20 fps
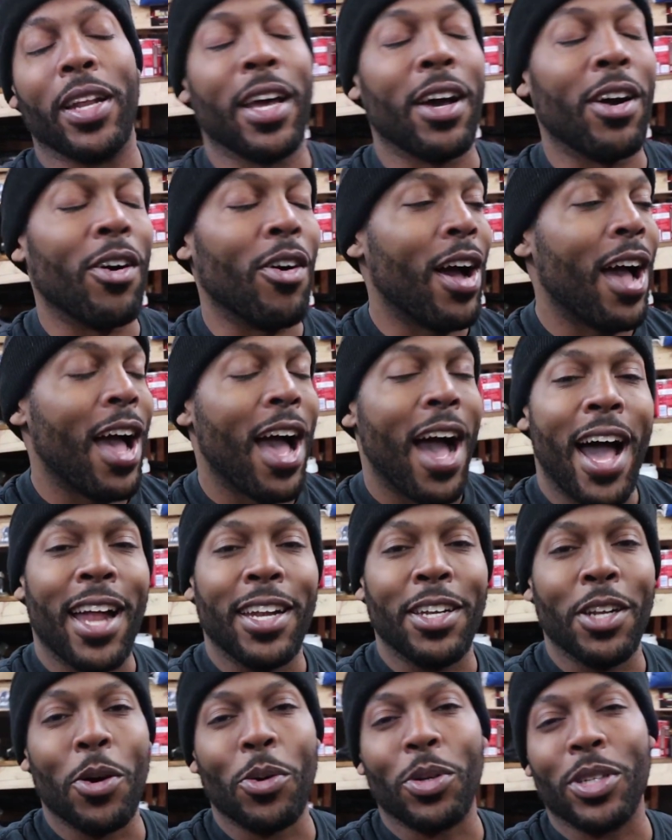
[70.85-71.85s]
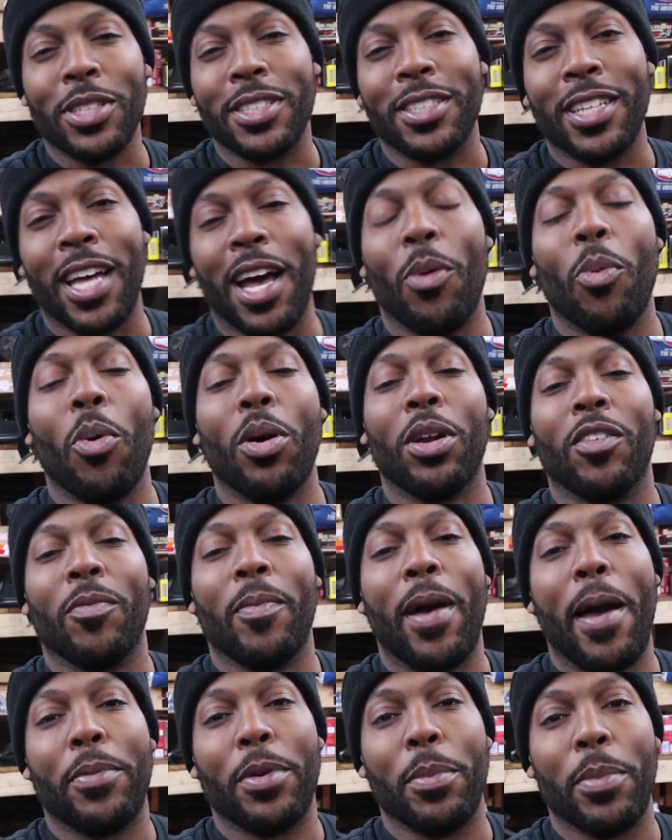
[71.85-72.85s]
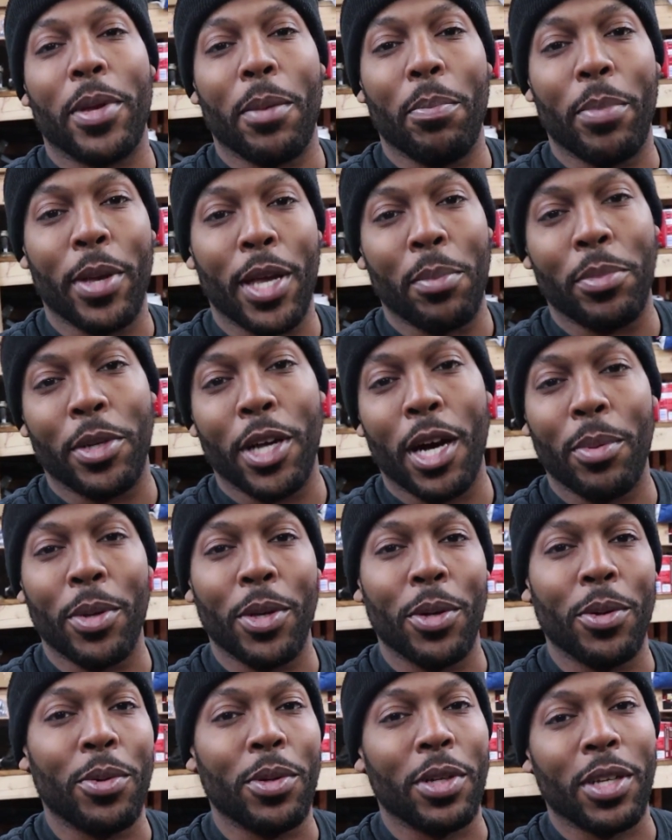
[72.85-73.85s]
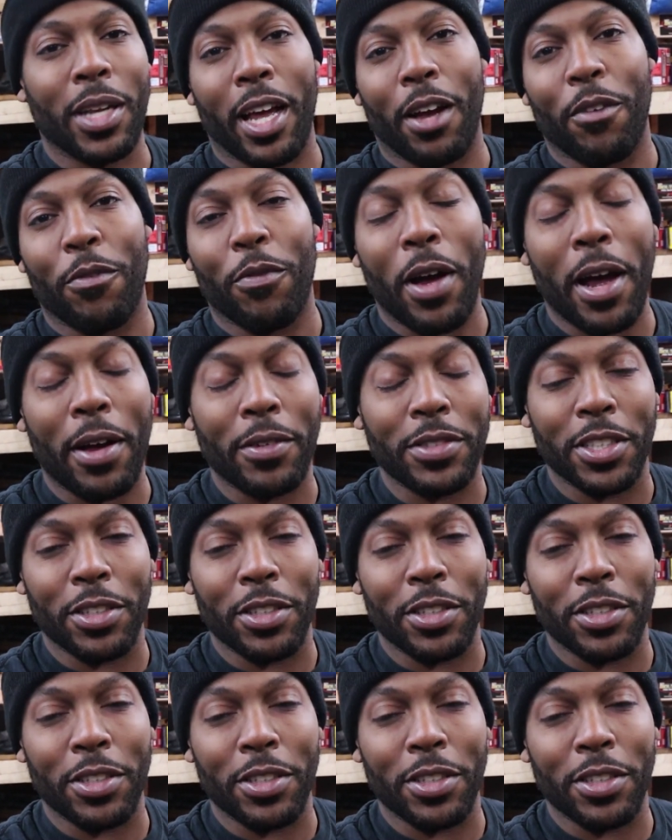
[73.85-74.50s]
Now, I noticed that one of them happened to be a BMW, looked like a 5